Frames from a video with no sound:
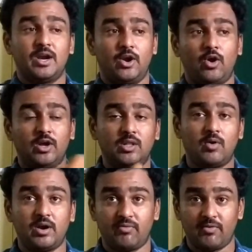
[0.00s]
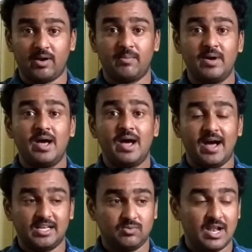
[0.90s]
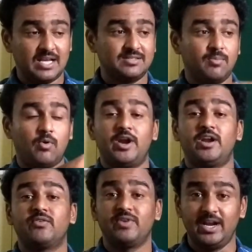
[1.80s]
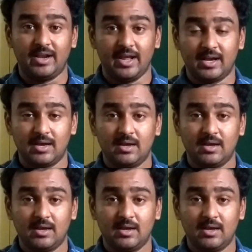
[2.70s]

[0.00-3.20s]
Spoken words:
drawing the water from, as well as the point of intake.